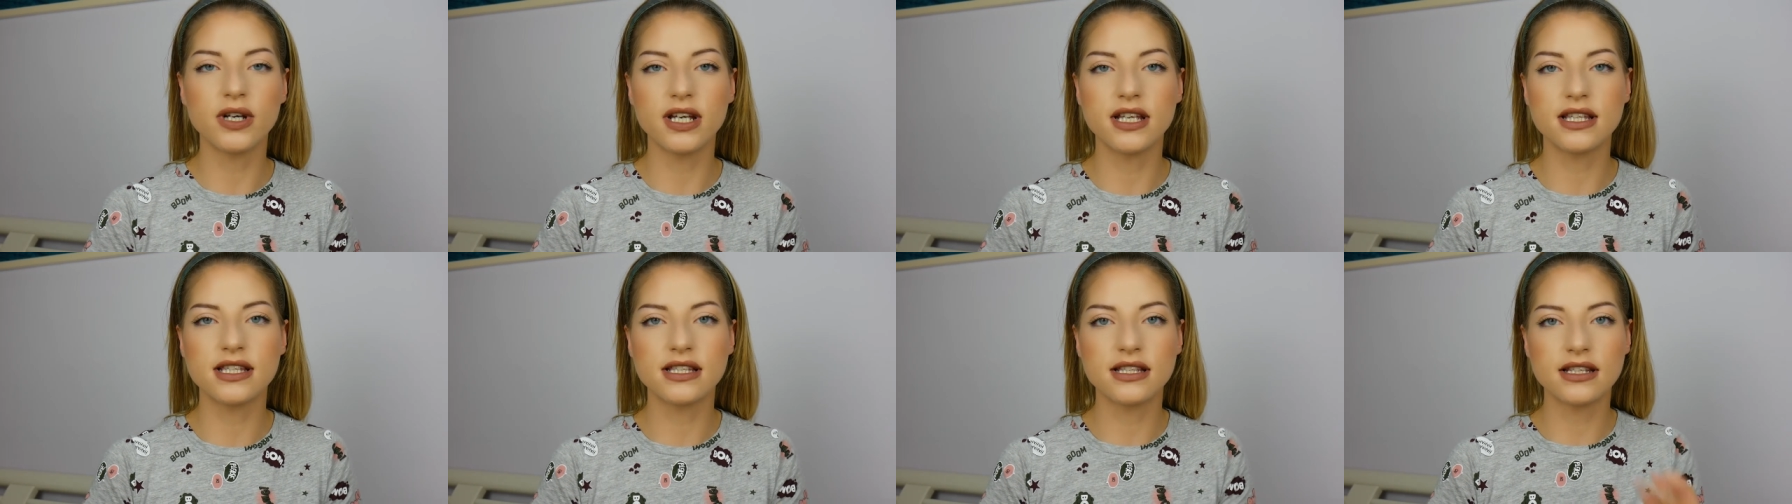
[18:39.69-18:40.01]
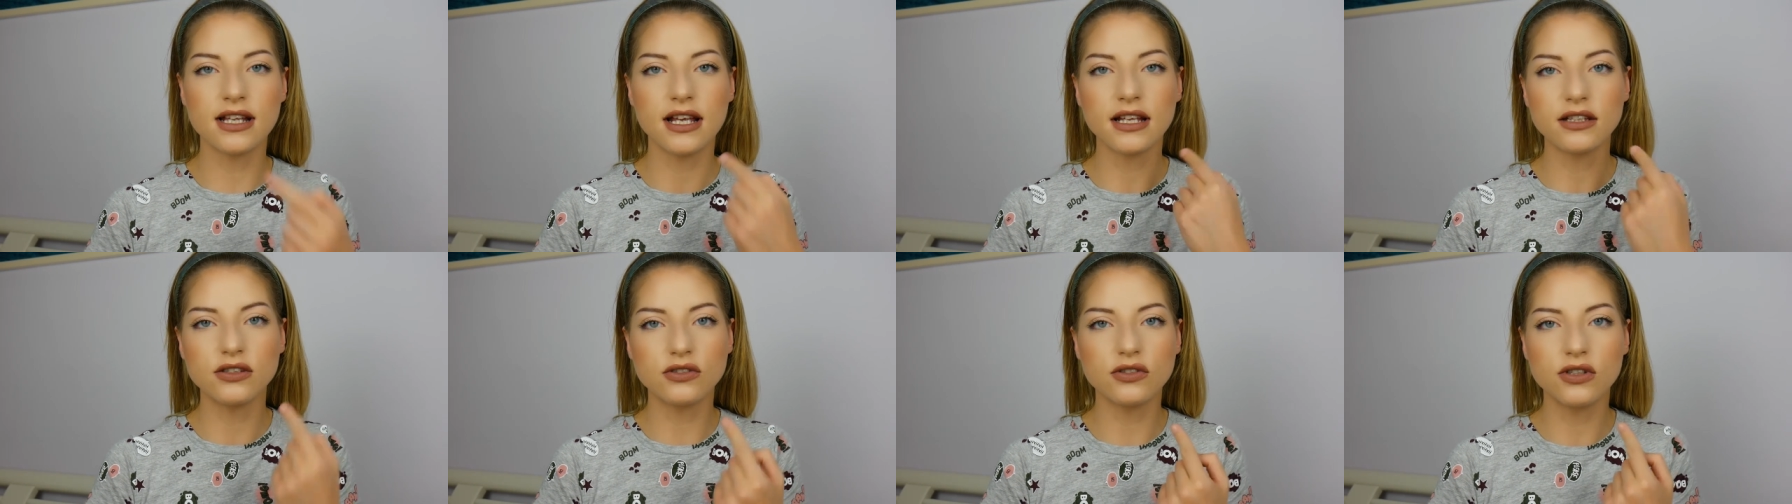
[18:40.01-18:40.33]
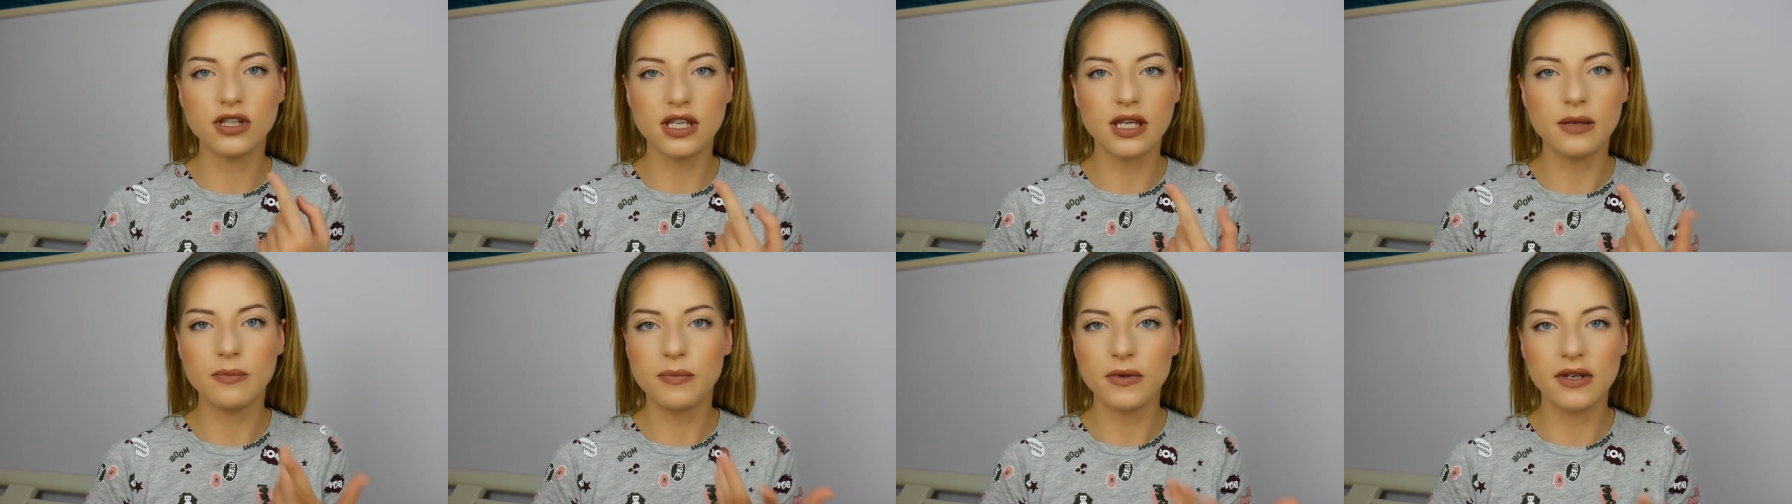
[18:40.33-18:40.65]
it's not to
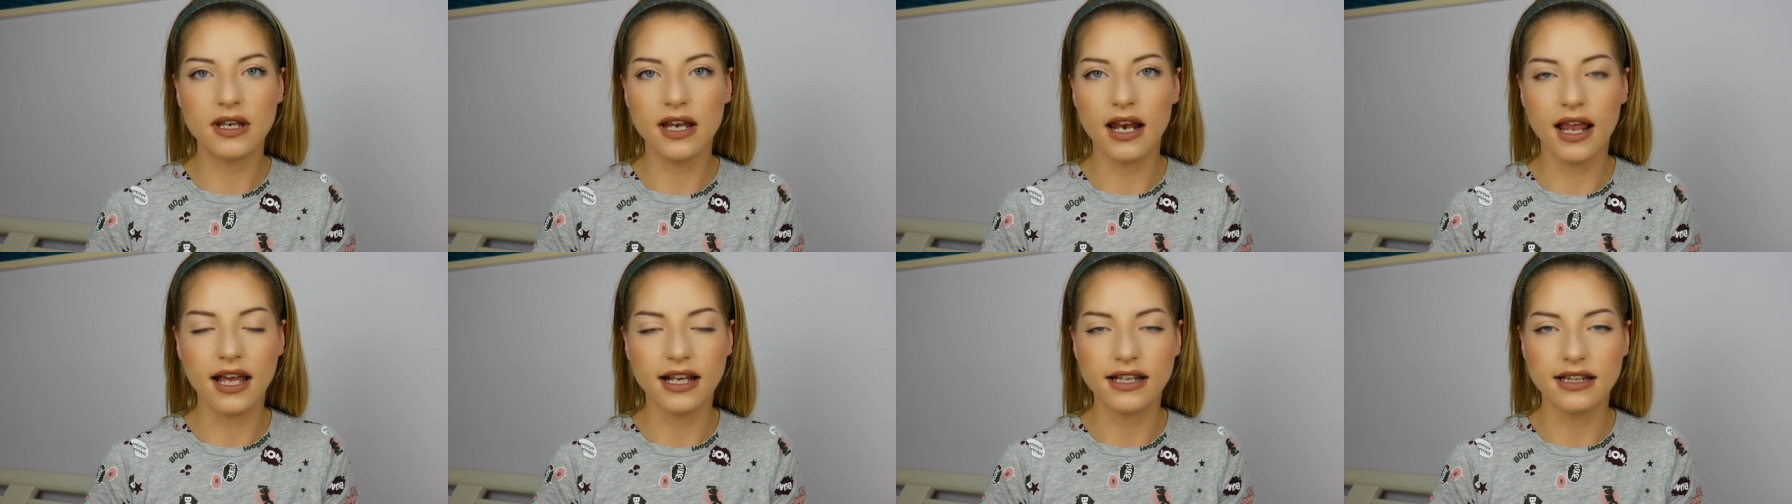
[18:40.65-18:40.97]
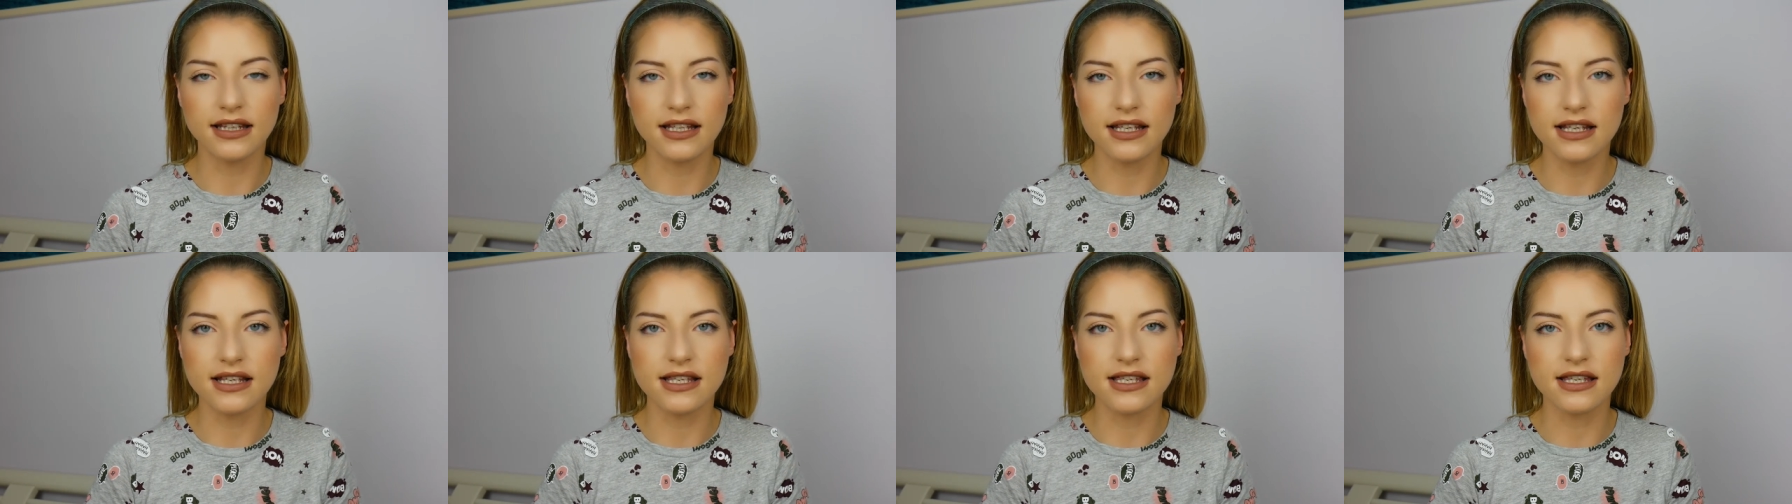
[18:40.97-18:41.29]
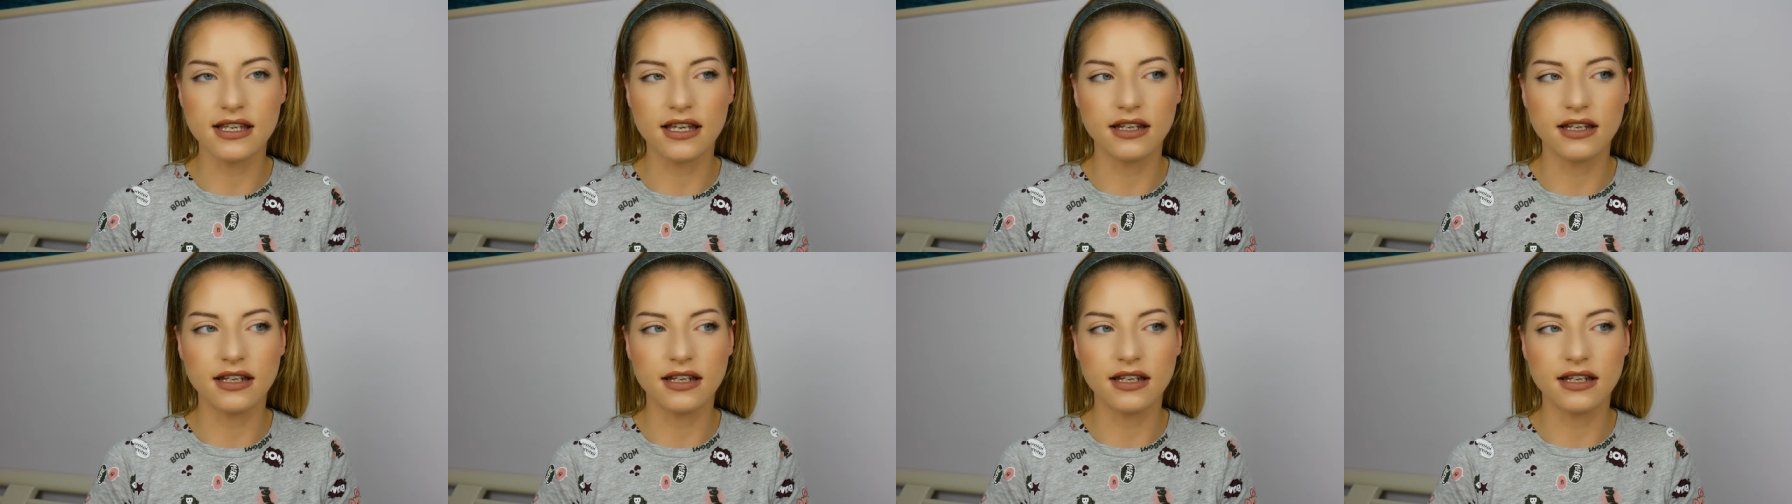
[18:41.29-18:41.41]
keep it like this